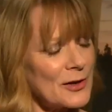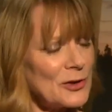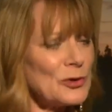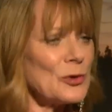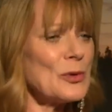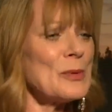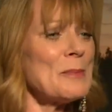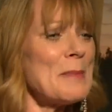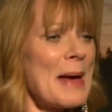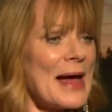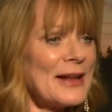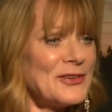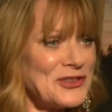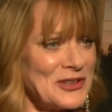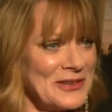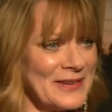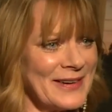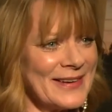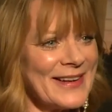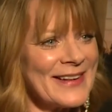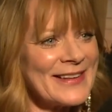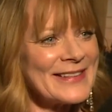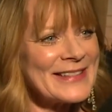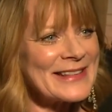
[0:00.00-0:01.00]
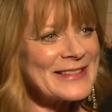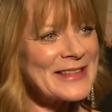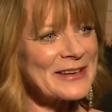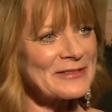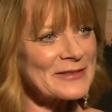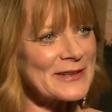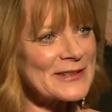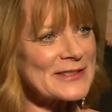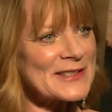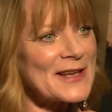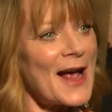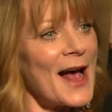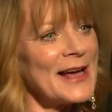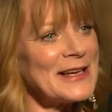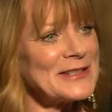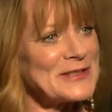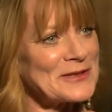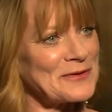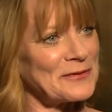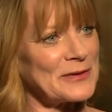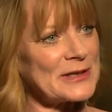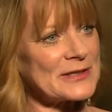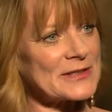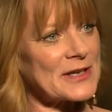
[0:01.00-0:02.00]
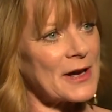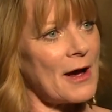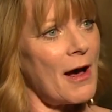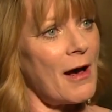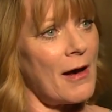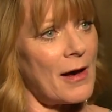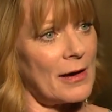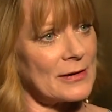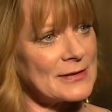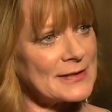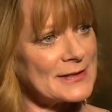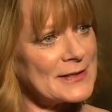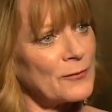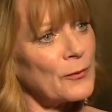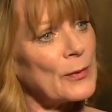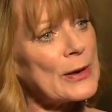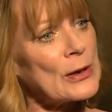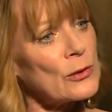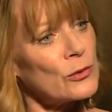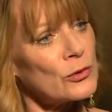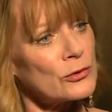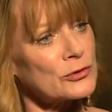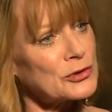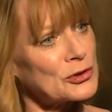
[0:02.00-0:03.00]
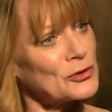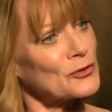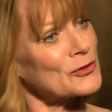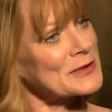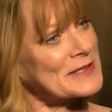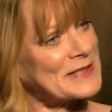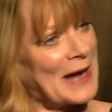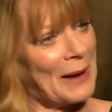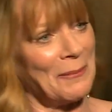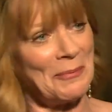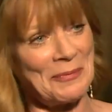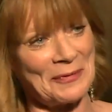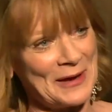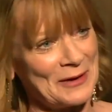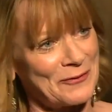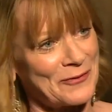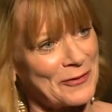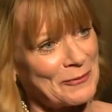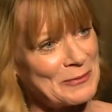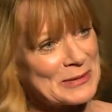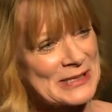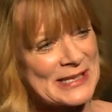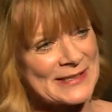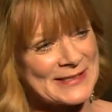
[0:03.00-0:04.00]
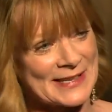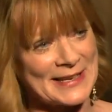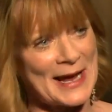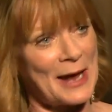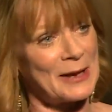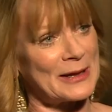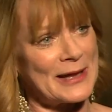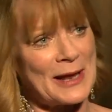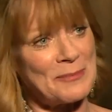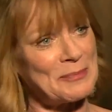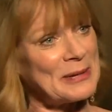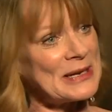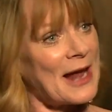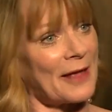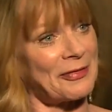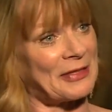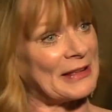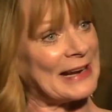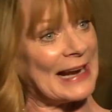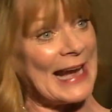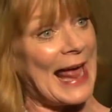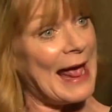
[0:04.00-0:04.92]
Can you imagine the size of this cast? If we all took something from the set, there'd be nothing